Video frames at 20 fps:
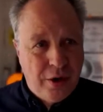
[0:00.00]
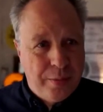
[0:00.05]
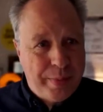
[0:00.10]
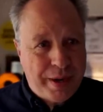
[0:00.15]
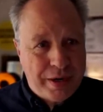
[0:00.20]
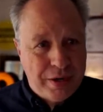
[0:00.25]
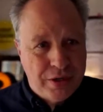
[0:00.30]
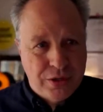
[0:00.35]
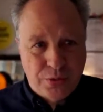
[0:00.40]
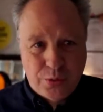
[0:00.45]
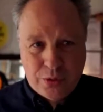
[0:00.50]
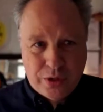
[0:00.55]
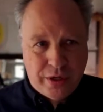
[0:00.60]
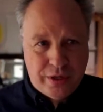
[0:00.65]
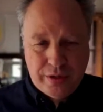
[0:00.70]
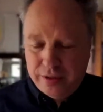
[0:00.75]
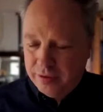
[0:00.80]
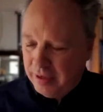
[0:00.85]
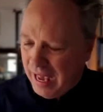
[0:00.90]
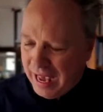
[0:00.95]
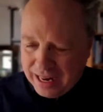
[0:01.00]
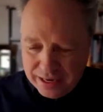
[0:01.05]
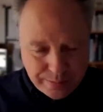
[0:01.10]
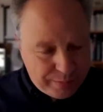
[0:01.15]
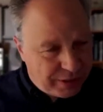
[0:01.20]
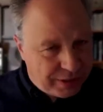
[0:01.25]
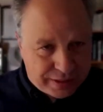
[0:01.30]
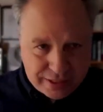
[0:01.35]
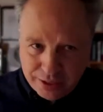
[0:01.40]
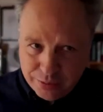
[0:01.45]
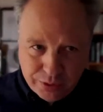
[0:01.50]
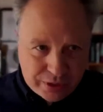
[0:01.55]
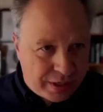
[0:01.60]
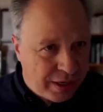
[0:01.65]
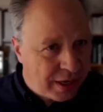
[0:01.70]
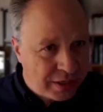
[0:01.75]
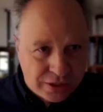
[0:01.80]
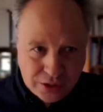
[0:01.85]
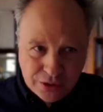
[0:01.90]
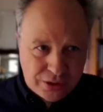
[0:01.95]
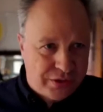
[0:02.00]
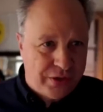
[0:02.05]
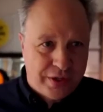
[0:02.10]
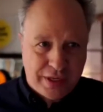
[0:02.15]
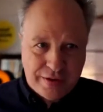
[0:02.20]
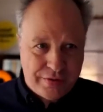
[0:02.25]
Her parents were adamant they were not going